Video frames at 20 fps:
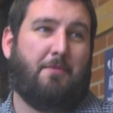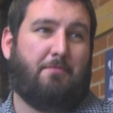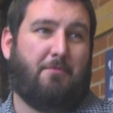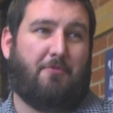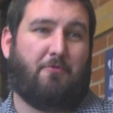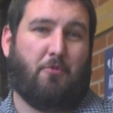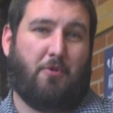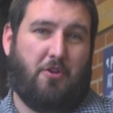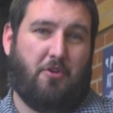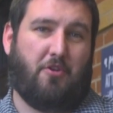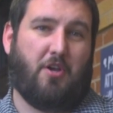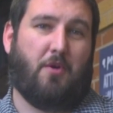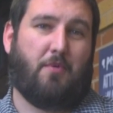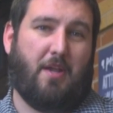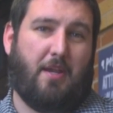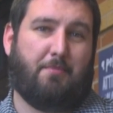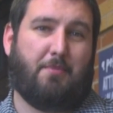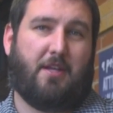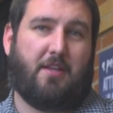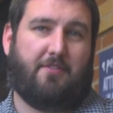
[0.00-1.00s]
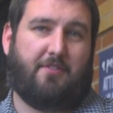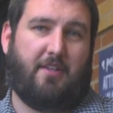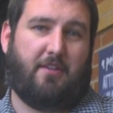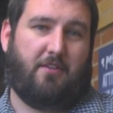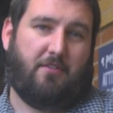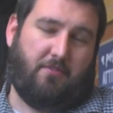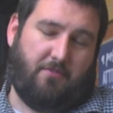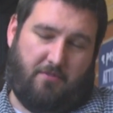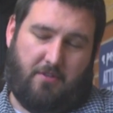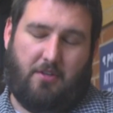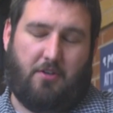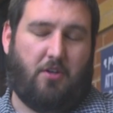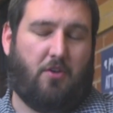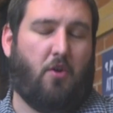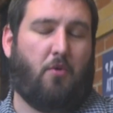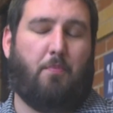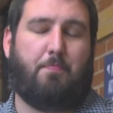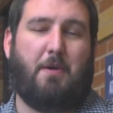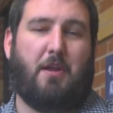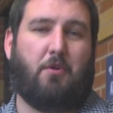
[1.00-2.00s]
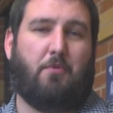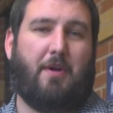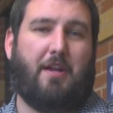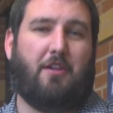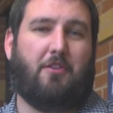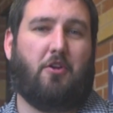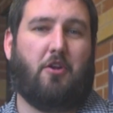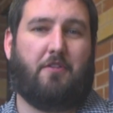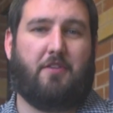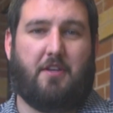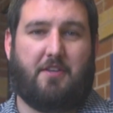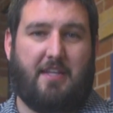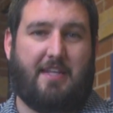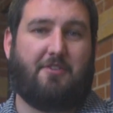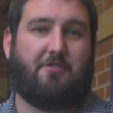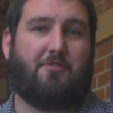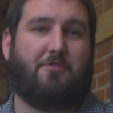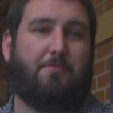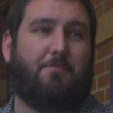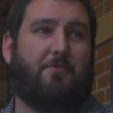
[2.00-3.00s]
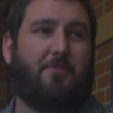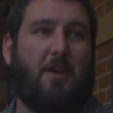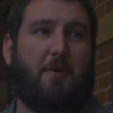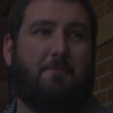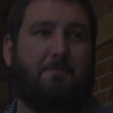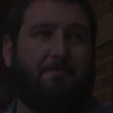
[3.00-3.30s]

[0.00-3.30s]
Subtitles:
before you go in because they no better way to learn than teach. So.